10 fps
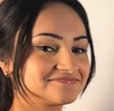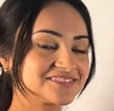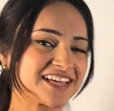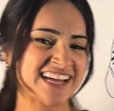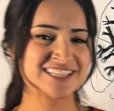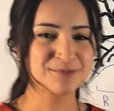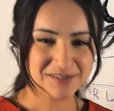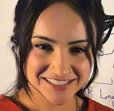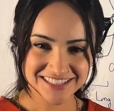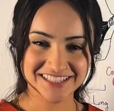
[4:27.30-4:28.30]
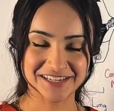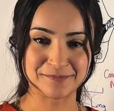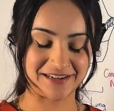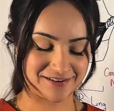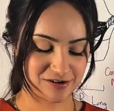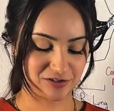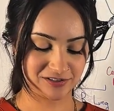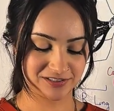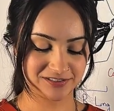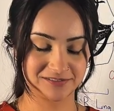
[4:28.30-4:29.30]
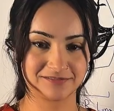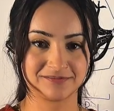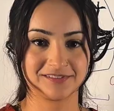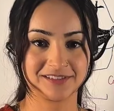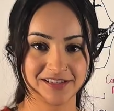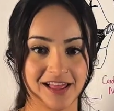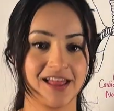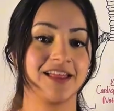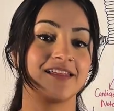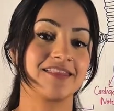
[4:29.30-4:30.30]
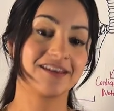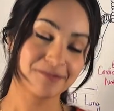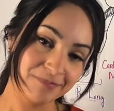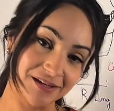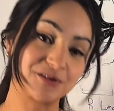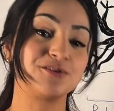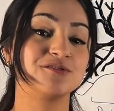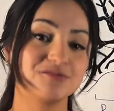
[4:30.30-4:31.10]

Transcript: guess what it's gonna be called? The middle